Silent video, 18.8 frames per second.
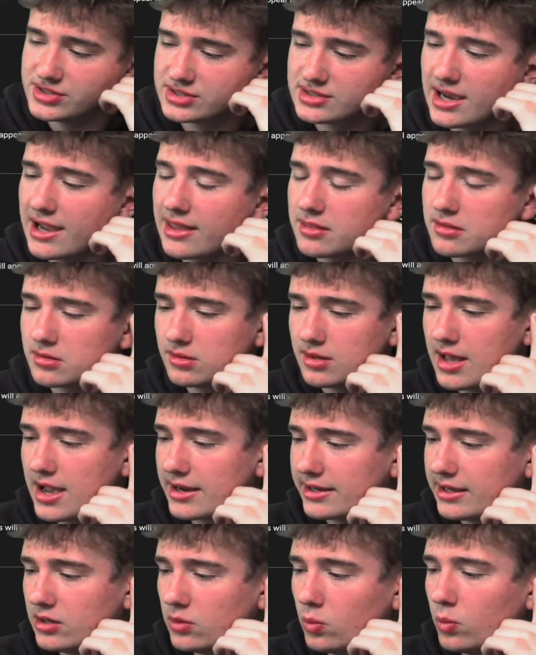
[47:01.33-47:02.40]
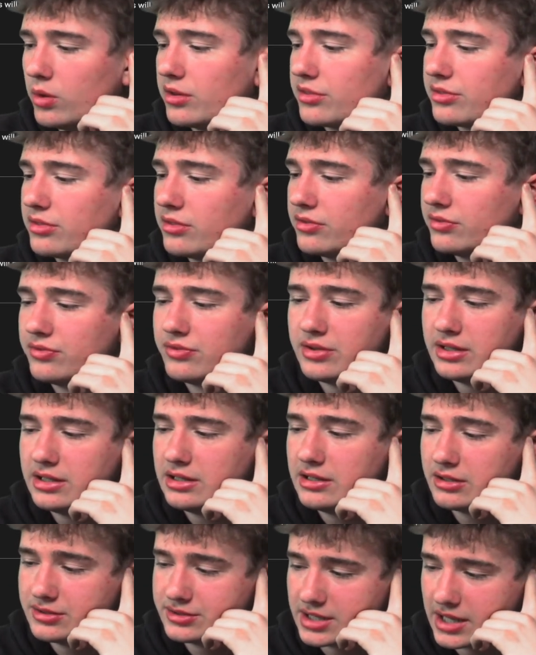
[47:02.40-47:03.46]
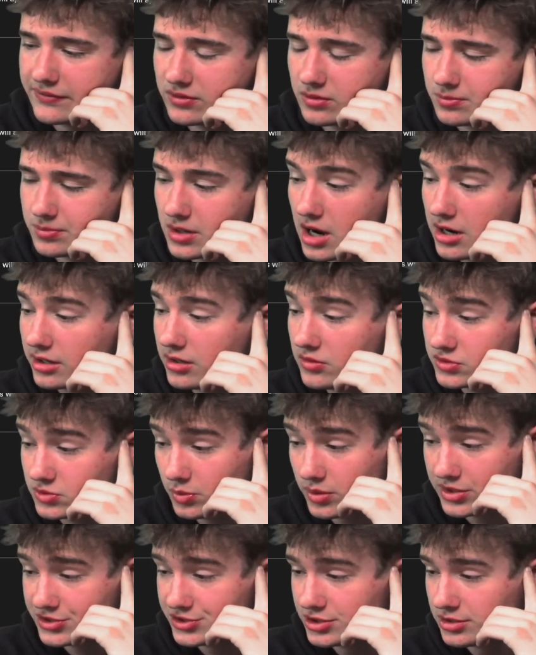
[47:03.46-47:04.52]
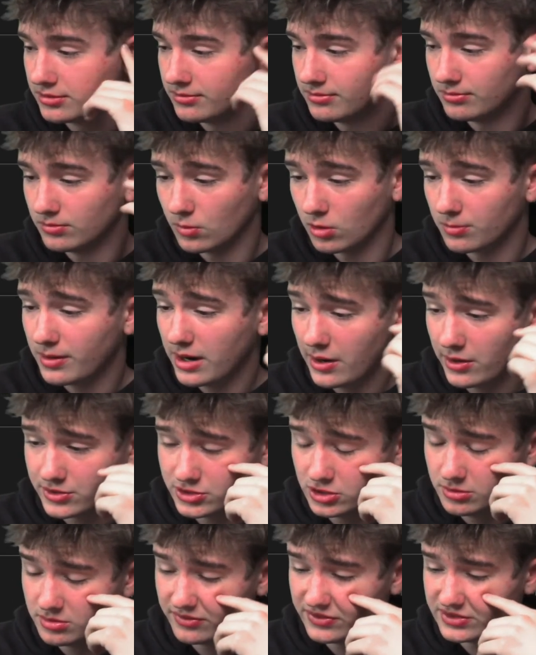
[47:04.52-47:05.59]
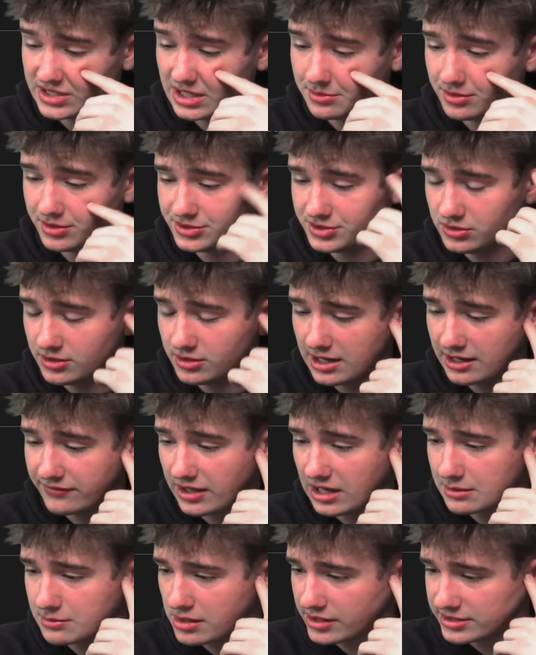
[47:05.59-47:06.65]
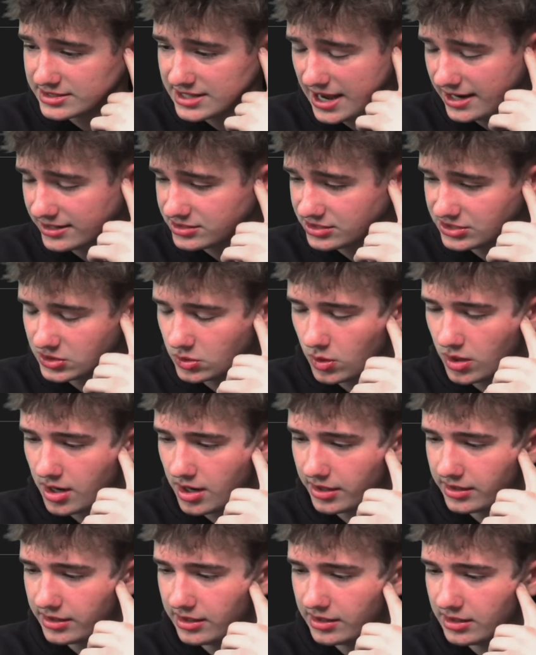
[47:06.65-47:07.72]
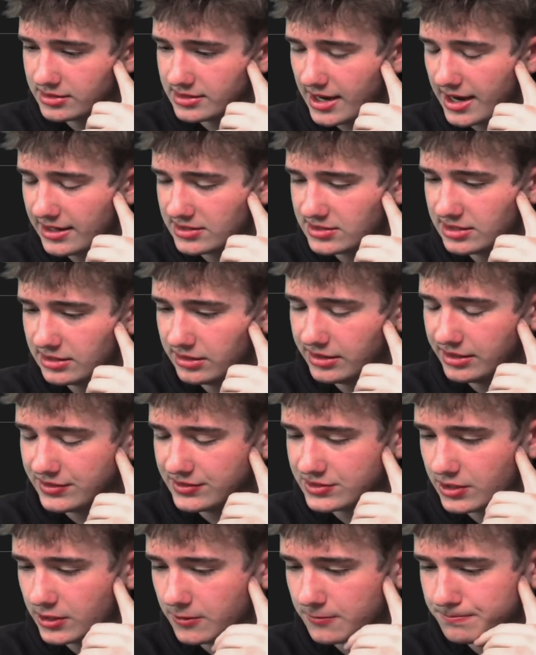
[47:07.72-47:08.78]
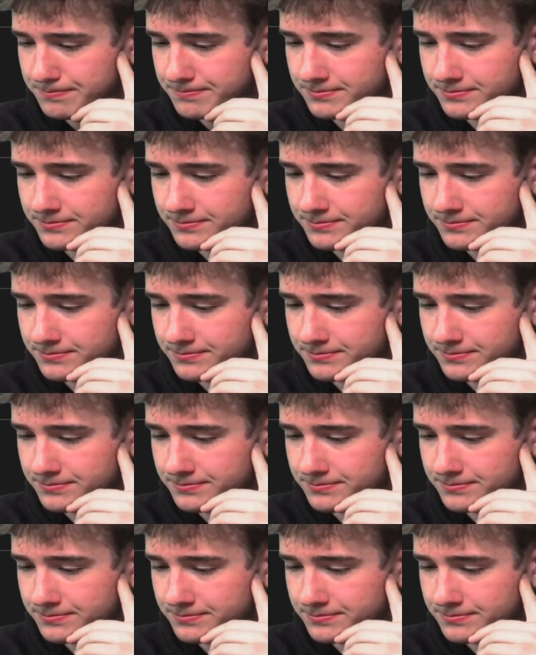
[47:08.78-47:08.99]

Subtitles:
Tyler Lockett with the Denver Broncos, which more power to him if he's able to do that. I've got him on the taxi squad in a dynasty league, so